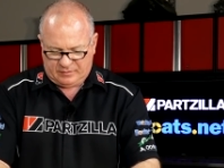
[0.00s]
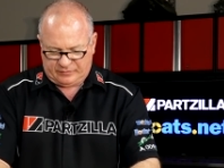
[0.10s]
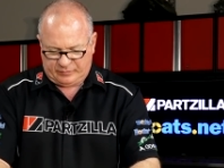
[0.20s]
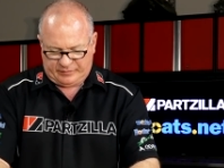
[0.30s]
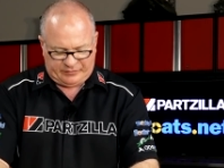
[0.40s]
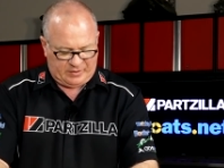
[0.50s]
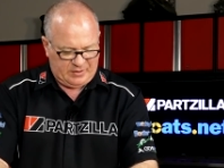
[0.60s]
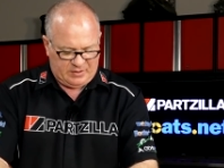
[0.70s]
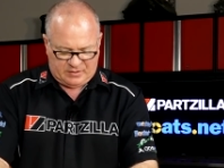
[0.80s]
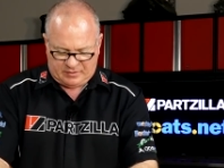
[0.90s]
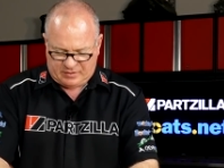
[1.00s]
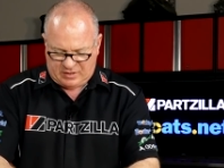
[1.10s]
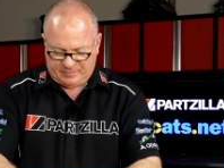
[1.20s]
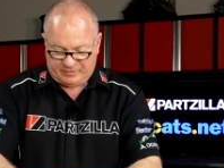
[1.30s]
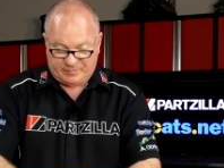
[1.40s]
is once again
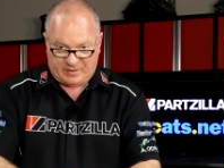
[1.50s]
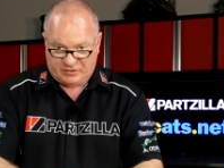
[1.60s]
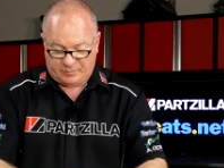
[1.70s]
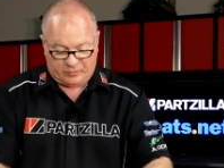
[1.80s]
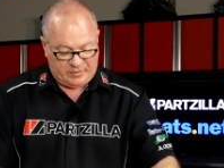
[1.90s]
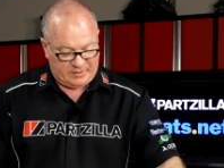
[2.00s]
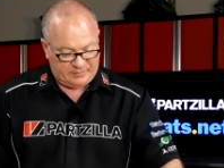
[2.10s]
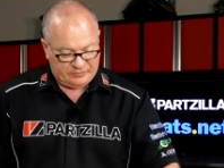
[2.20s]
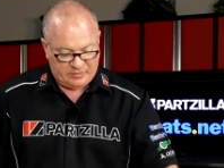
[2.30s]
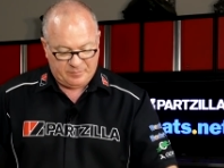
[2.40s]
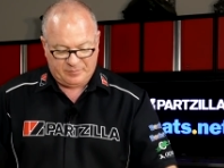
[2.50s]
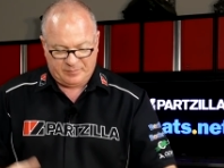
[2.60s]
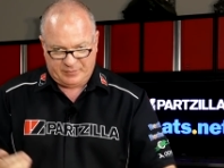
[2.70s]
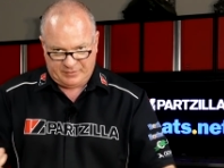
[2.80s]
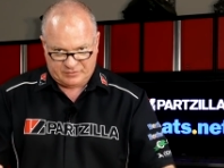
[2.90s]
accomplished by springs,
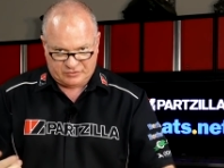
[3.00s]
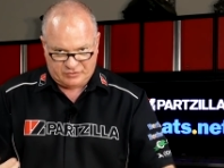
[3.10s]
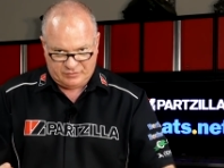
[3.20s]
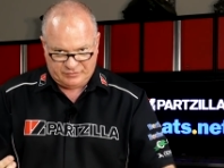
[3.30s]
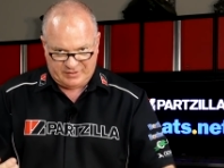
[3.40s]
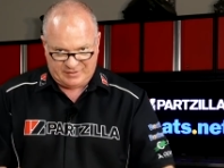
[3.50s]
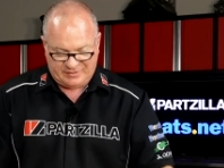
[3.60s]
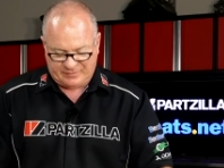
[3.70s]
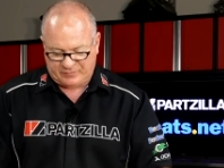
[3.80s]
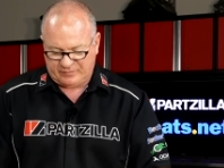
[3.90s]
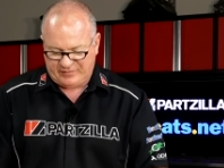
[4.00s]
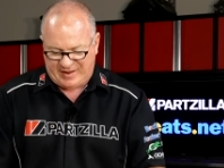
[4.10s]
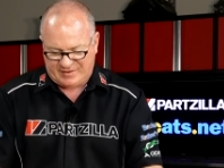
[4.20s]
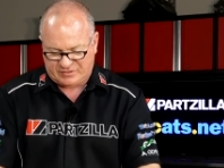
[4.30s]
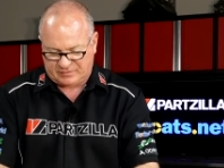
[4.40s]
but they're just used in a different
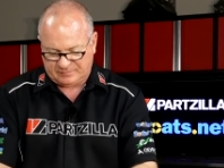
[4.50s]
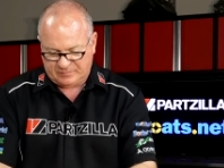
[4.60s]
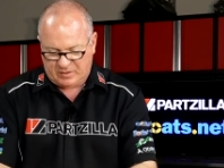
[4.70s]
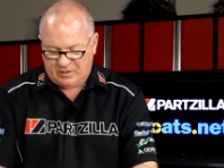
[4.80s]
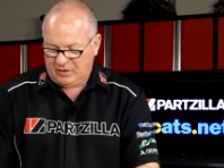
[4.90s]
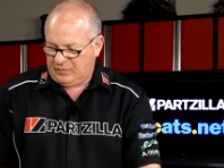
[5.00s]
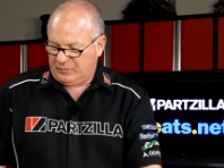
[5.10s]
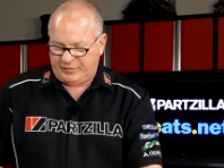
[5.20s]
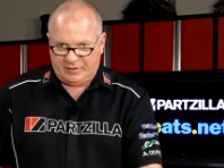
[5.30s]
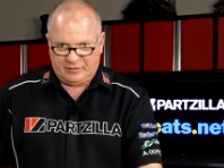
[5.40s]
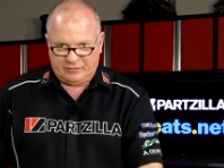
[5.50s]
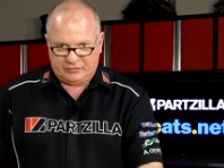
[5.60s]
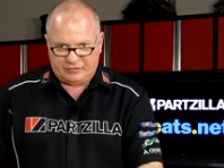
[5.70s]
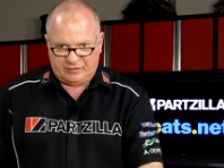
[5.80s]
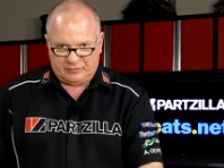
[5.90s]
fashion. With
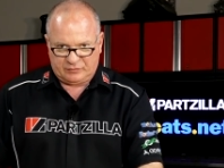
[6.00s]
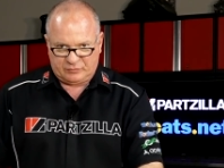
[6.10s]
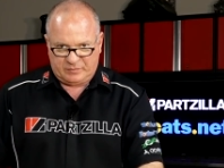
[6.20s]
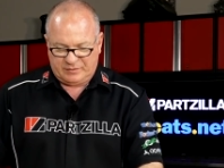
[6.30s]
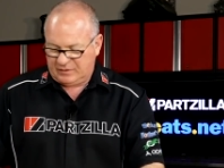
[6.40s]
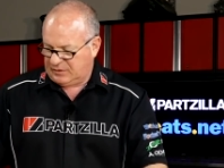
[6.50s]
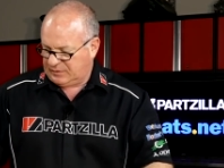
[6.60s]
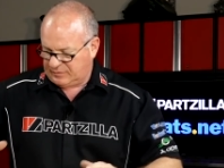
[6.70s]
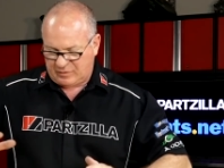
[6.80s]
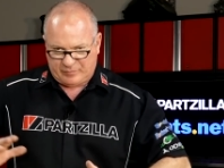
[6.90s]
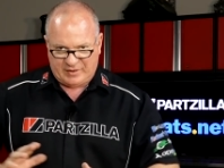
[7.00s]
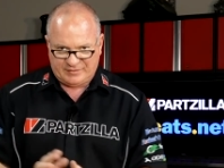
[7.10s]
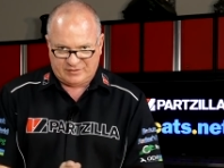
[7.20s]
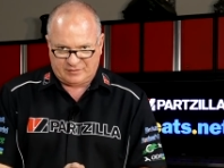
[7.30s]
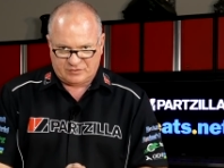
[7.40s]
those, it was with uh,
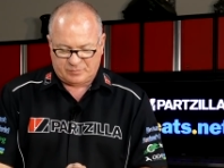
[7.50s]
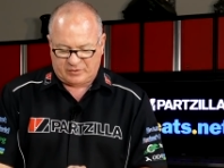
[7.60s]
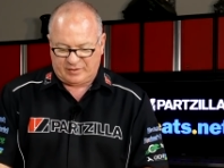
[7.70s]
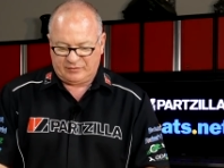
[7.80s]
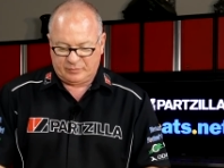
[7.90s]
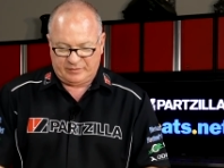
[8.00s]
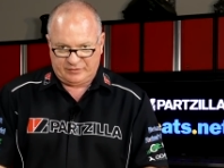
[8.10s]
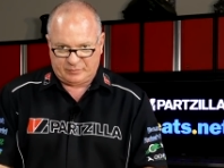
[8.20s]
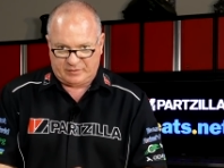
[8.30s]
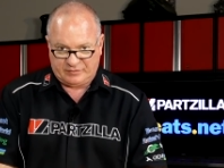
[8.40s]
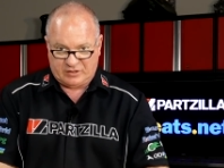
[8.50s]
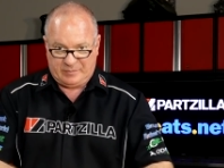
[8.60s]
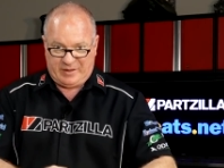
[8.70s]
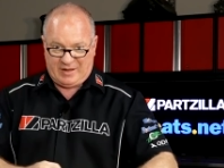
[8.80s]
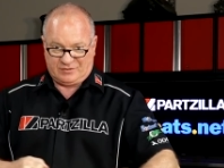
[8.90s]
compressing the springs. With this one, it's going
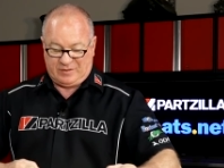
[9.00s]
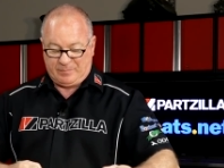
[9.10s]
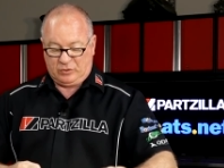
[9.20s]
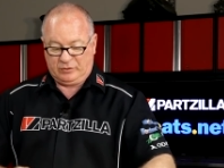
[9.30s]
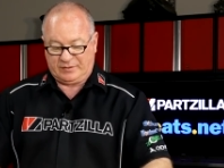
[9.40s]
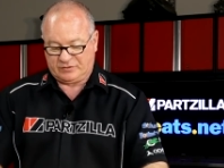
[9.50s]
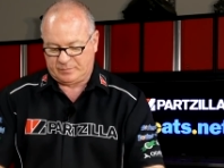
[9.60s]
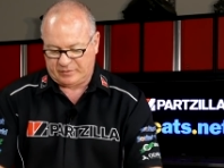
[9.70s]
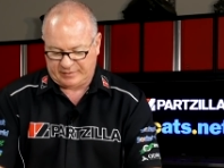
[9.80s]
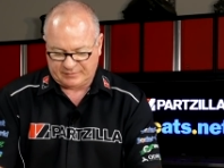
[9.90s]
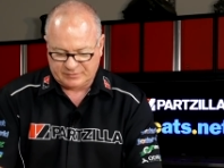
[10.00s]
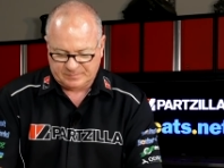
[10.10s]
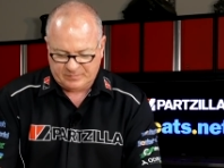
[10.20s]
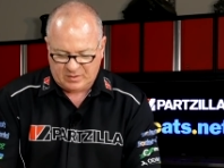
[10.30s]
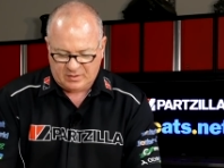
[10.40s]
to be actually pulling springs.
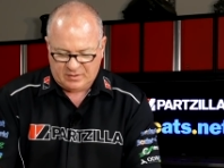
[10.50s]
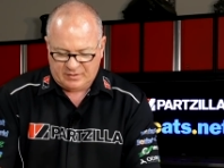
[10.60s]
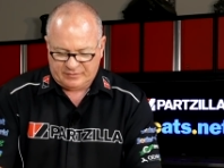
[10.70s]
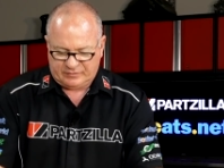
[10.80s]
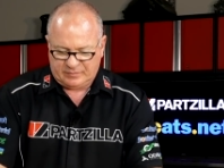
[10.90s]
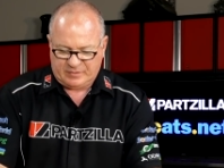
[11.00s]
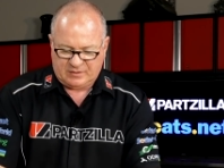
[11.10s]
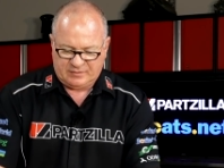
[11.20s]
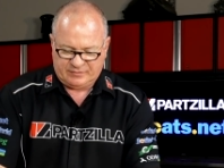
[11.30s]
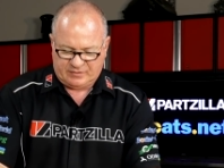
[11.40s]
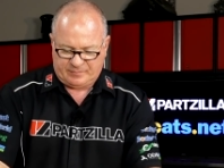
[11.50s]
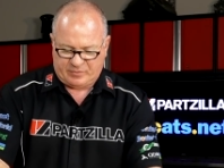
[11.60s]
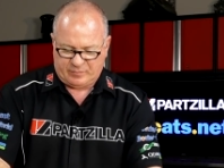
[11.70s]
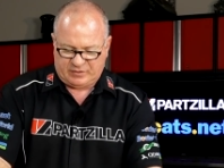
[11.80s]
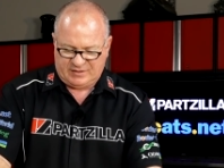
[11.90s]
So let me get these
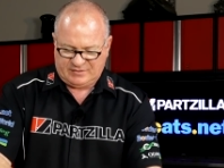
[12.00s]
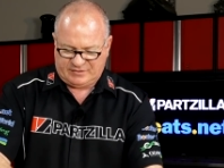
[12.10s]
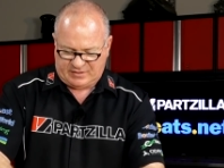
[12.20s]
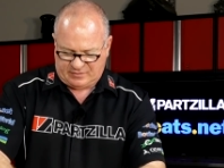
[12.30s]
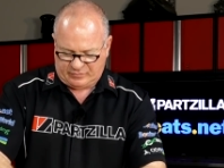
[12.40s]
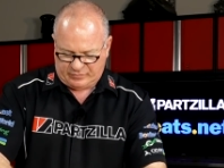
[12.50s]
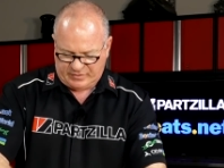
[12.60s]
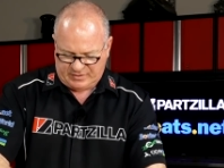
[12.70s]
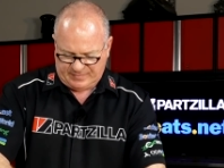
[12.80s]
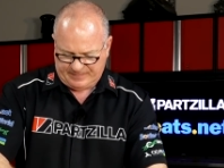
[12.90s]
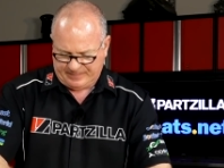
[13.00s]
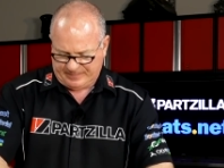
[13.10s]
upper plates out of the way